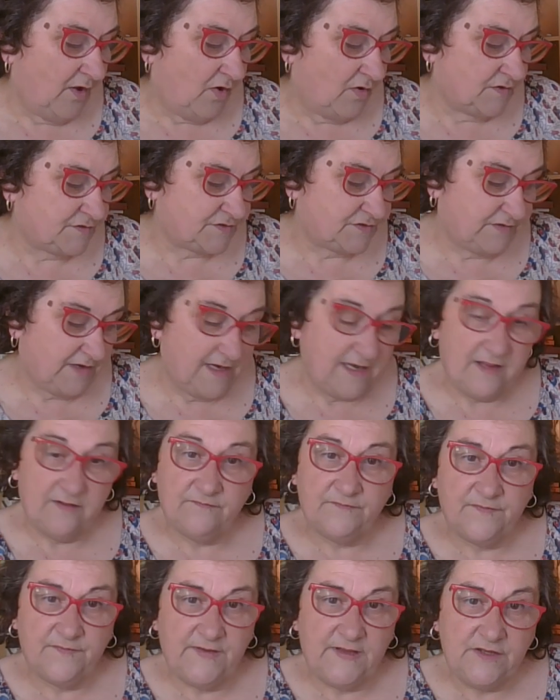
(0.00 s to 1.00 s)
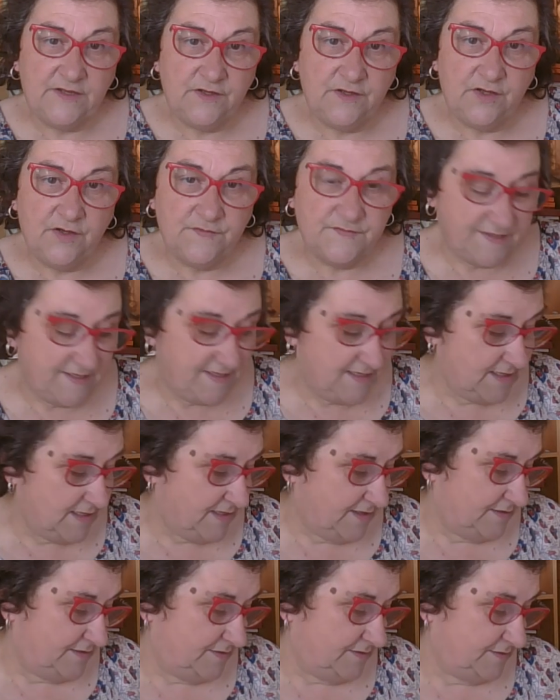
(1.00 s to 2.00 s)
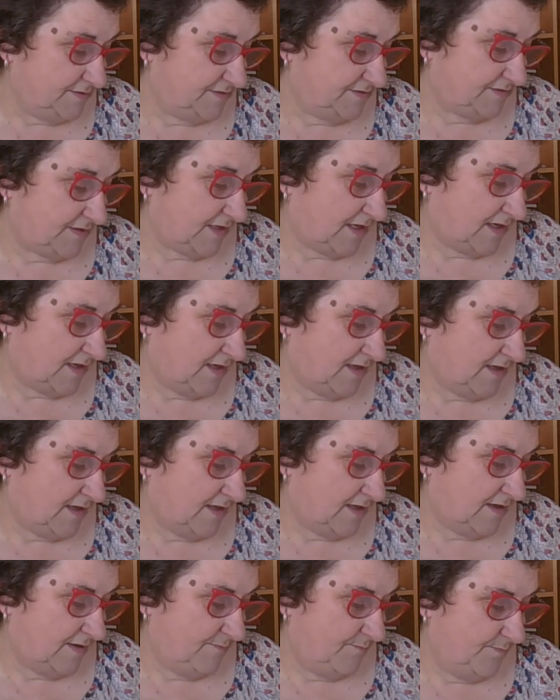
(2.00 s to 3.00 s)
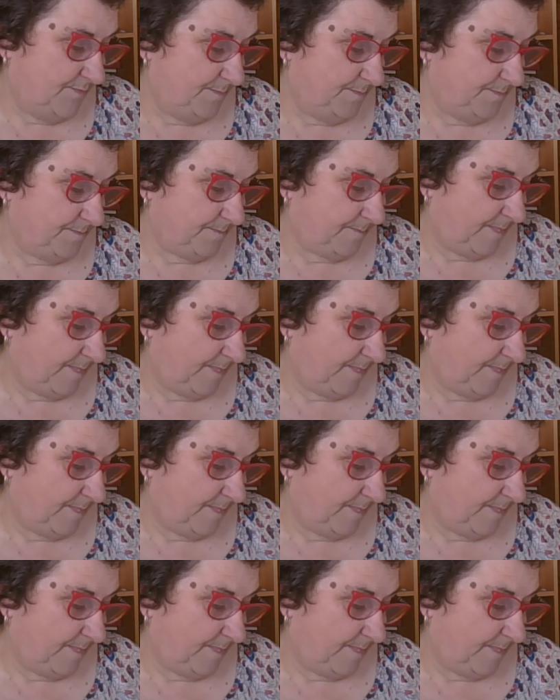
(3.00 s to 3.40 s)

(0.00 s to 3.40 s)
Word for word: Australia v New Zealand, um,